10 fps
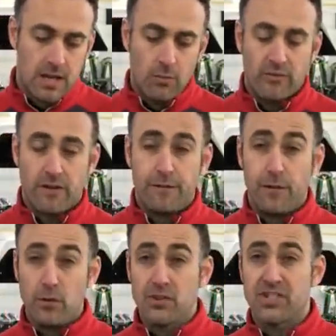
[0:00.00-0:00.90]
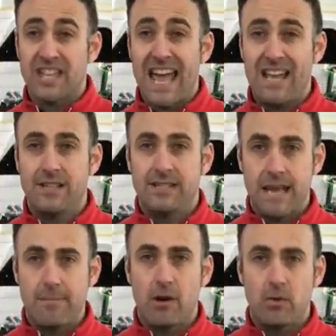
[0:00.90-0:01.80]
we've got full set
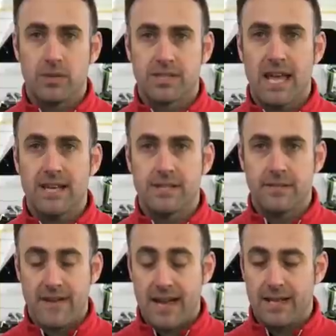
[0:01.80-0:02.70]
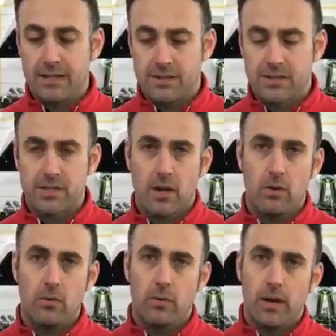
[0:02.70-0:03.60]
demo sets of irons,
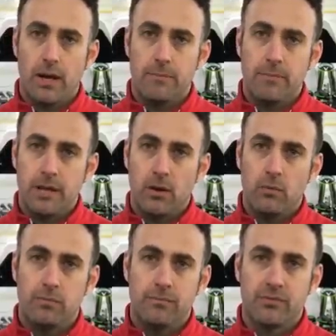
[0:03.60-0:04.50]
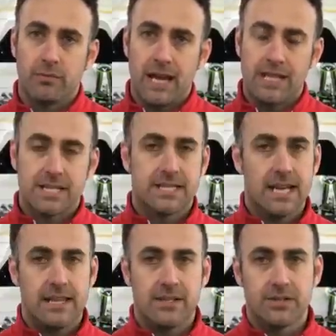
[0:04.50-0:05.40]
so um, you know, some guys can
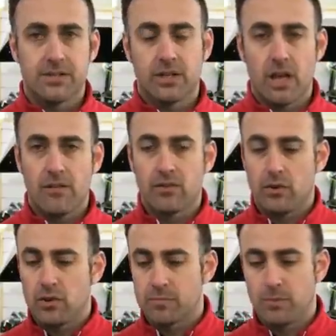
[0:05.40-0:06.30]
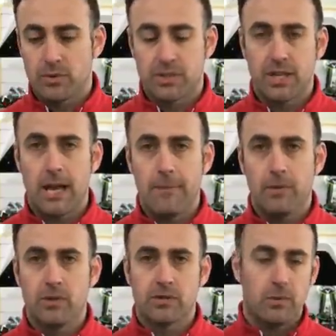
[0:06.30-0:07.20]
take these onto the golf course, but um,
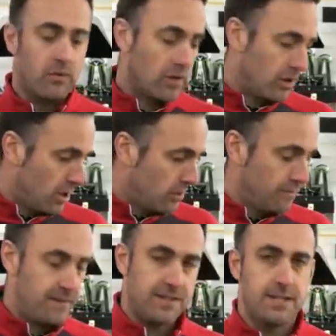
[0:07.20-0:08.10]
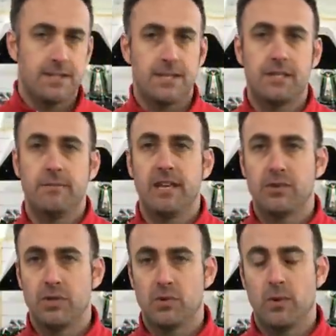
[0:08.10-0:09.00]
ultimately we've got a whole fitting system here,
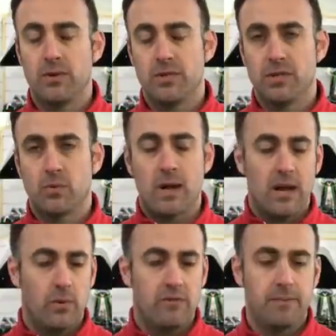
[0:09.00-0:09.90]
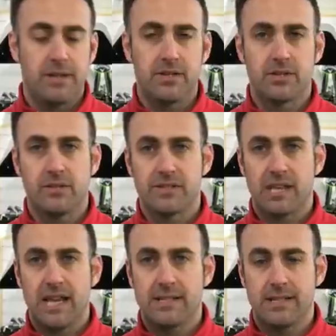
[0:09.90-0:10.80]
which is, which is why we've been sort of
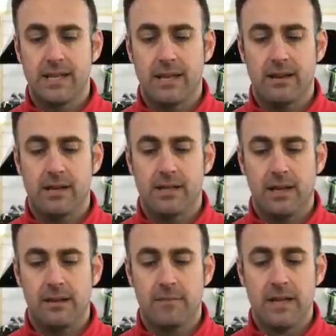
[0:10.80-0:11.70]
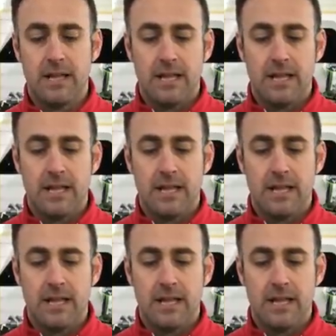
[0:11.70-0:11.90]
selected here at Lytham.